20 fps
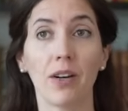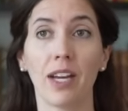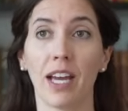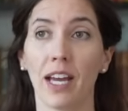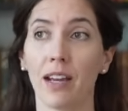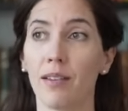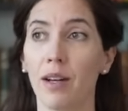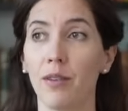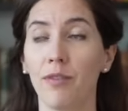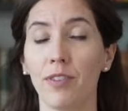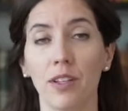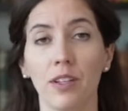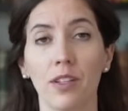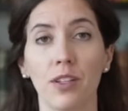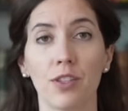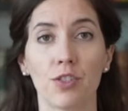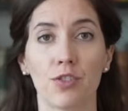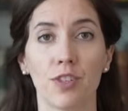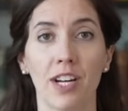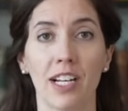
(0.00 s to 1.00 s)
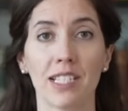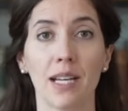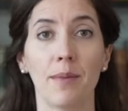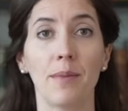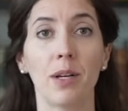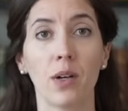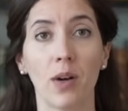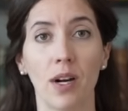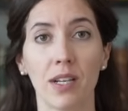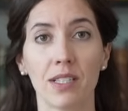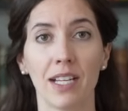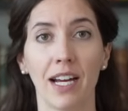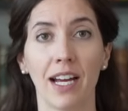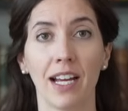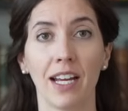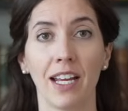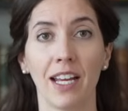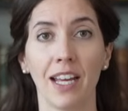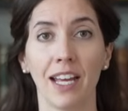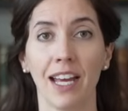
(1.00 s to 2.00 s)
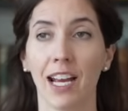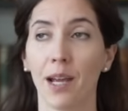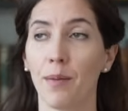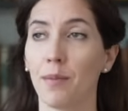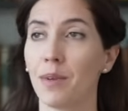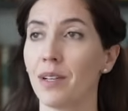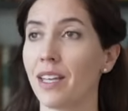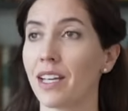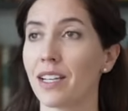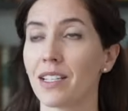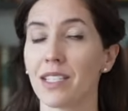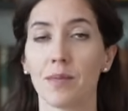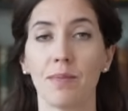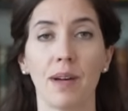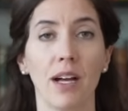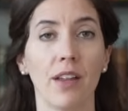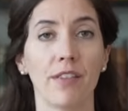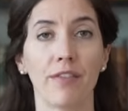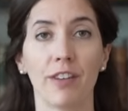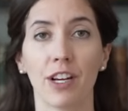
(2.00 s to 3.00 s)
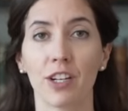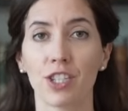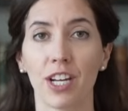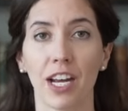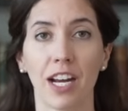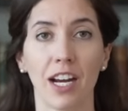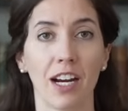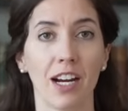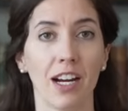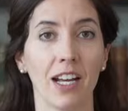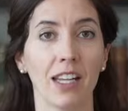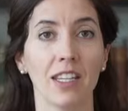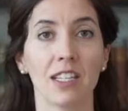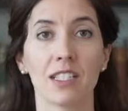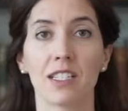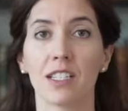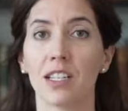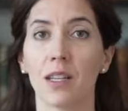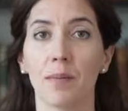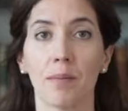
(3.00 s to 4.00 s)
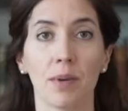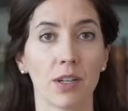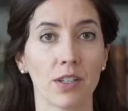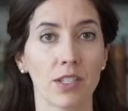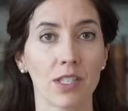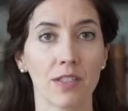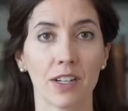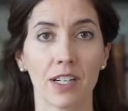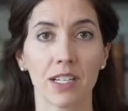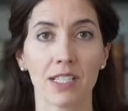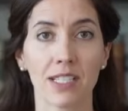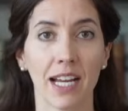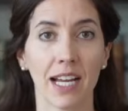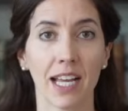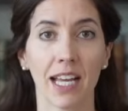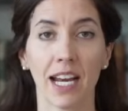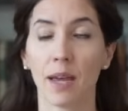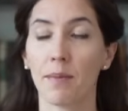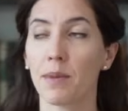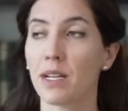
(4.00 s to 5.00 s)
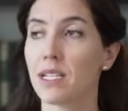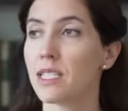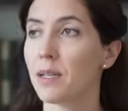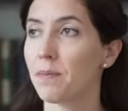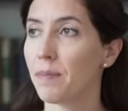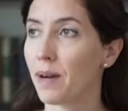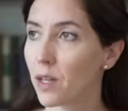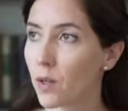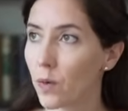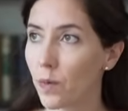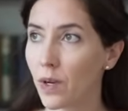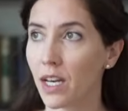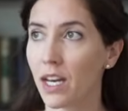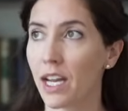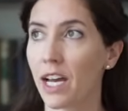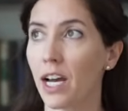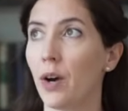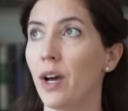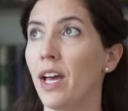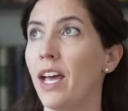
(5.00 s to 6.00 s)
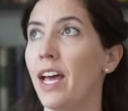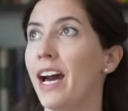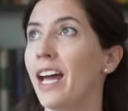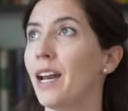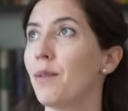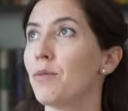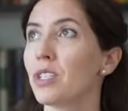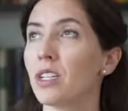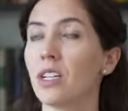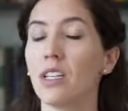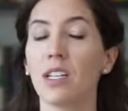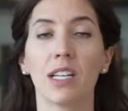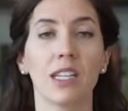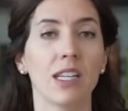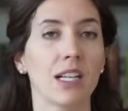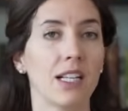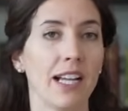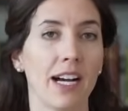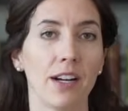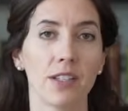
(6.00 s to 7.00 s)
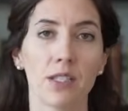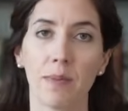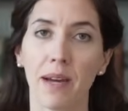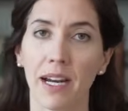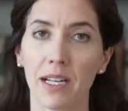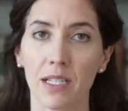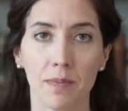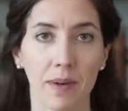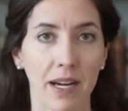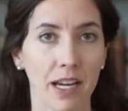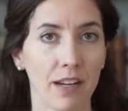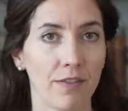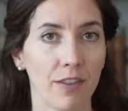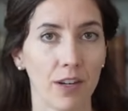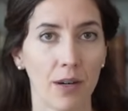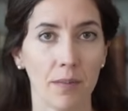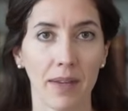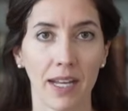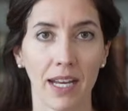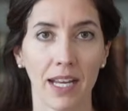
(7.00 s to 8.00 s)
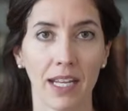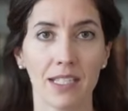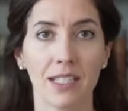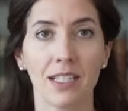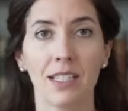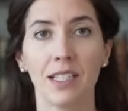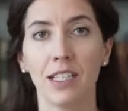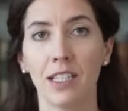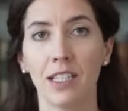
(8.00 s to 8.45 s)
Okay, I'm feeling a little stressed. I'm gonna go outside and I'm gonna like smell the fresh air and listen to the birds for a second. I'm gonna sit by the window and I'm just gonna look at the clouds pass by for a minute.